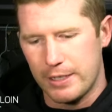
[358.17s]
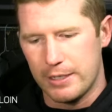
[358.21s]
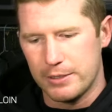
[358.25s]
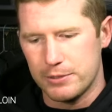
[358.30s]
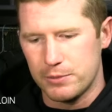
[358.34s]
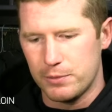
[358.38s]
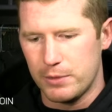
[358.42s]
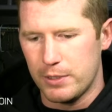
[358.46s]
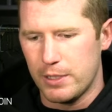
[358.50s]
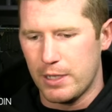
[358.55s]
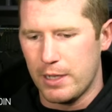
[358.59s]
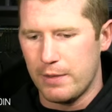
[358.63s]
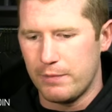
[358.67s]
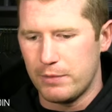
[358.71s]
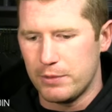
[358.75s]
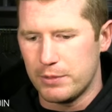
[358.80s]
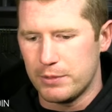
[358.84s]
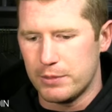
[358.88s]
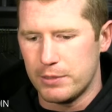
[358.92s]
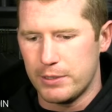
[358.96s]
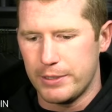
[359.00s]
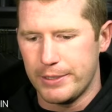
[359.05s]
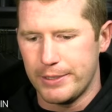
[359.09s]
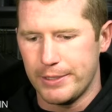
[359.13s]
Last week,
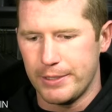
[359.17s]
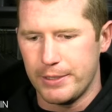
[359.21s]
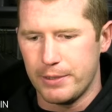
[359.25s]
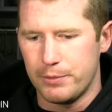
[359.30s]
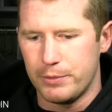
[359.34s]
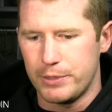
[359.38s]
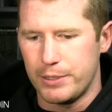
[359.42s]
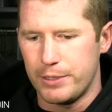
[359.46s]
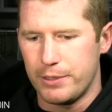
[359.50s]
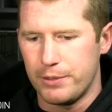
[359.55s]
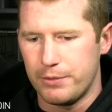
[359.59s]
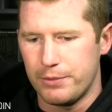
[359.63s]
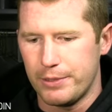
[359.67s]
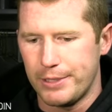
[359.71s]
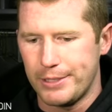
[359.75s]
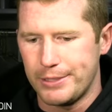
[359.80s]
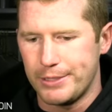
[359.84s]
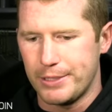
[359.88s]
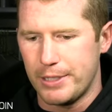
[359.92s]
obviously, you know, we did a great